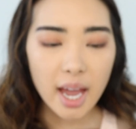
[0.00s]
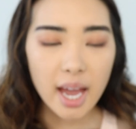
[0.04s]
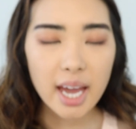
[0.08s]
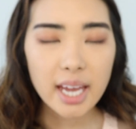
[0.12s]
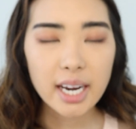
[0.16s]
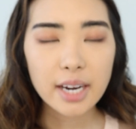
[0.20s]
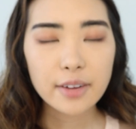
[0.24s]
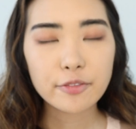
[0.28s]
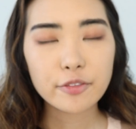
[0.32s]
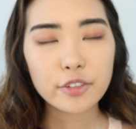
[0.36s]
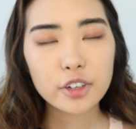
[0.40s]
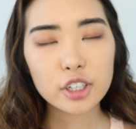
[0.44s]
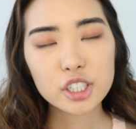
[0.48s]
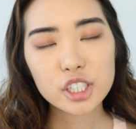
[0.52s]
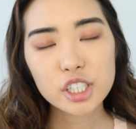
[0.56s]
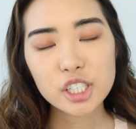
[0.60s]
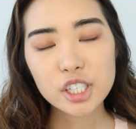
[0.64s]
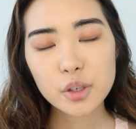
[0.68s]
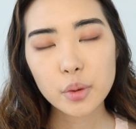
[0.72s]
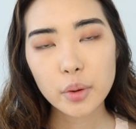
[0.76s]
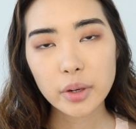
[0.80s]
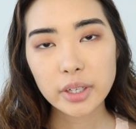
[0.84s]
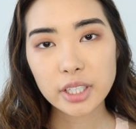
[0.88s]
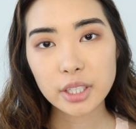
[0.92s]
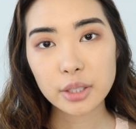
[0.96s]
And I'm first
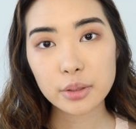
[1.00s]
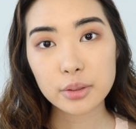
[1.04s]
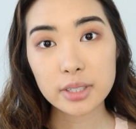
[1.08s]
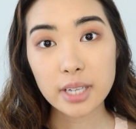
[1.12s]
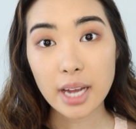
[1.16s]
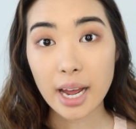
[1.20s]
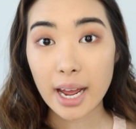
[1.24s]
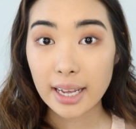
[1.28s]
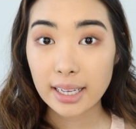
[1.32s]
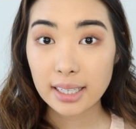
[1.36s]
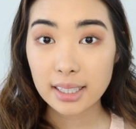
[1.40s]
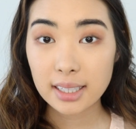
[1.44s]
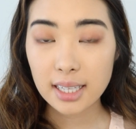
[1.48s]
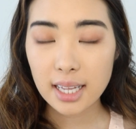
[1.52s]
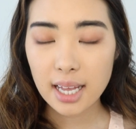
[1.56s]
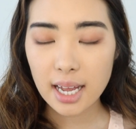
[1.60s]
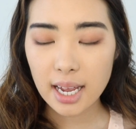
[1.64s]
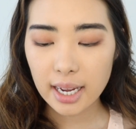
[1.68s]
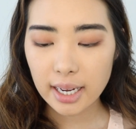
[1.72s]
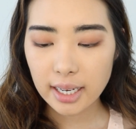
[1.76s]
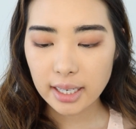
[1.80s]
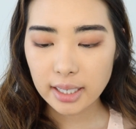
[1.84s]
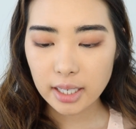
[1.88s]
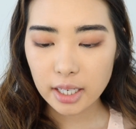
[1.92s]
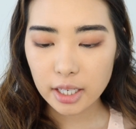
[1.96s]
just going to
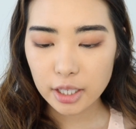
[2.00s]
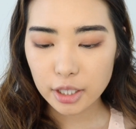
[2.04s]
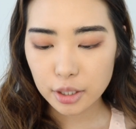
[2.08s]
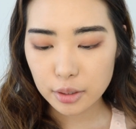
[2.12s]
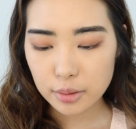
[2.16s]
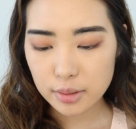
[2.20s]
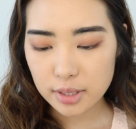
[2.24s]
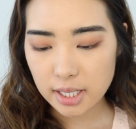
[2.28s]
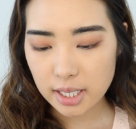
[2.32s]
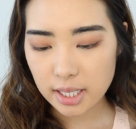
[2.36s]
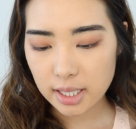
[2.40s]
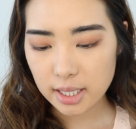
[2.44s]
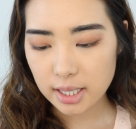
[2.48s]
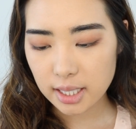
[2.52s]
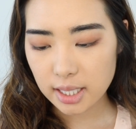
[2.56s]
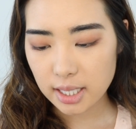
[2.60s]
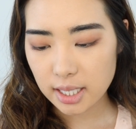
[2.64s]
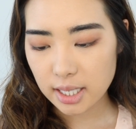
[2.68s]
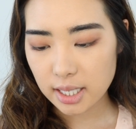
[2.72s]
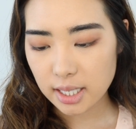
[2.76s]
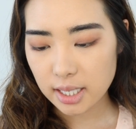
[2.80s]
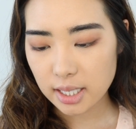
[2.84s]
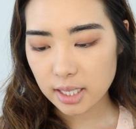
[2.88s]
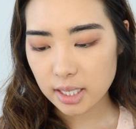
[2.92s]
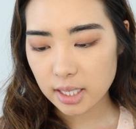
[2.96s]
tightline using
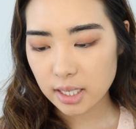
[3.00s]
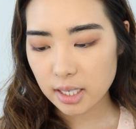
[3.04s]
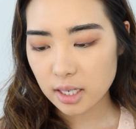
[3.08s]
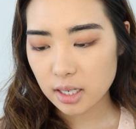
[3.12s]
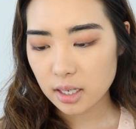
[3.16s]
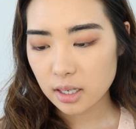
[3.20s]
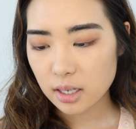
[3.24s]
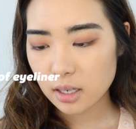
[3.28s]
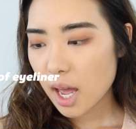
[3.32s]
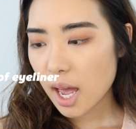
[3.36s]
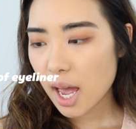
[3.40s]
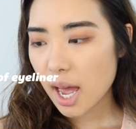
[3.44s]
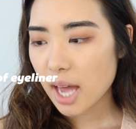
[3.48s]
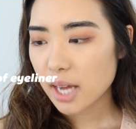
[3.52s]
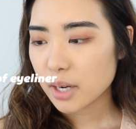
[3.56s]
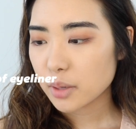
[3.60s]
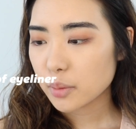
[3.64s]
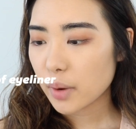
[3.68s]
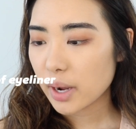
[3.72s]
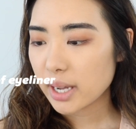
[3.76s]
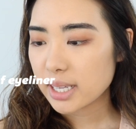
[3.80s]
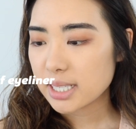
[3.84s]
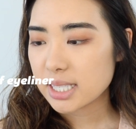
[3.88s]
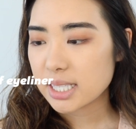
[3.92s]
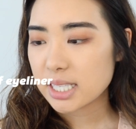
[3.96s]
the N
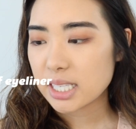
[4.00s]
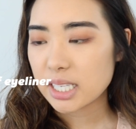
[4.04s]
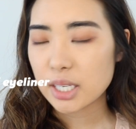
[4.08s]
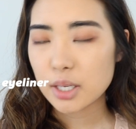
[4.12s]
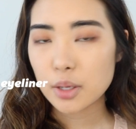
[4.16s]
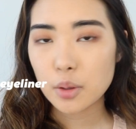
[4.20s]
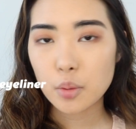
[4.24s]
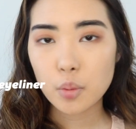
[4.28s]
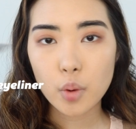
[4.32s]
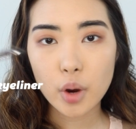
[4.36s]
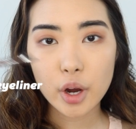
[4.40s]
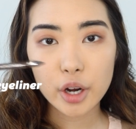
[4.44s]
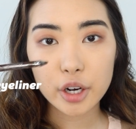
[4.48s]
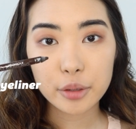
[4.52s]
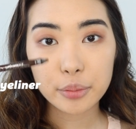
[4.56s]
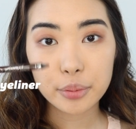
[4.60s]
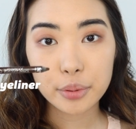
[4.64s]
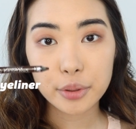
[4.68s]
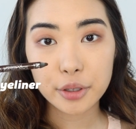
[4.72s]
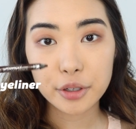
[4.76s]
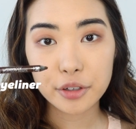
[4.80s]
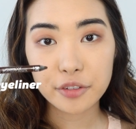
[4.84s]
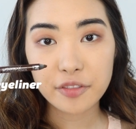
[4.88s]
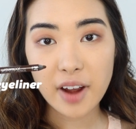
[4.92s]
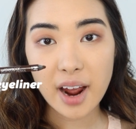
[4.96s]
Y C
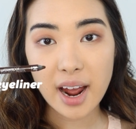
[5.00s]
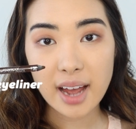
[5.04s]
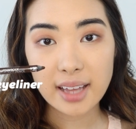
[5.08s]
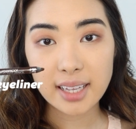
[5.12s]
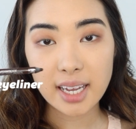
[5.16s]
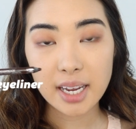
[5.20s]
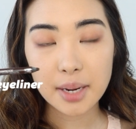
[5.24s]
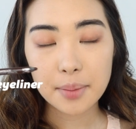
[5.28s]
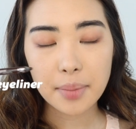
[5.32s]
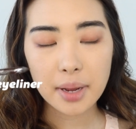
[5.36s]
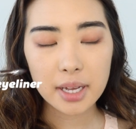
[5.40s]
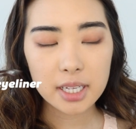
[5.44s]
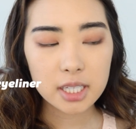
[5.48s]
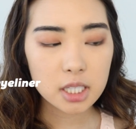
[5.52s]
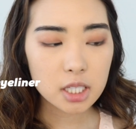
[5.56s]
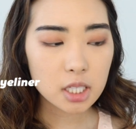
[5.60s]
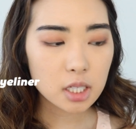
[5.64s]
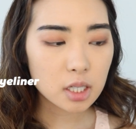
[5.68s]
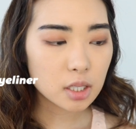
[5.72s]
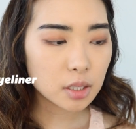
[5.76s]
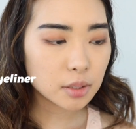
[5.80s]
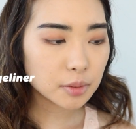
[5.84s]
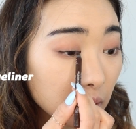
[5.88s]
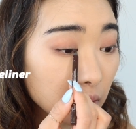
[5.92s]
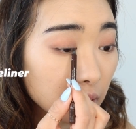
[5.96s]
waterproof eyeline
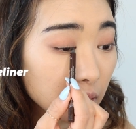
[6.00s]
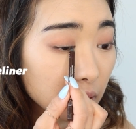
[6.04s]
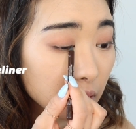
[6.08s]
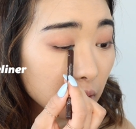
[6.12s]
pencil.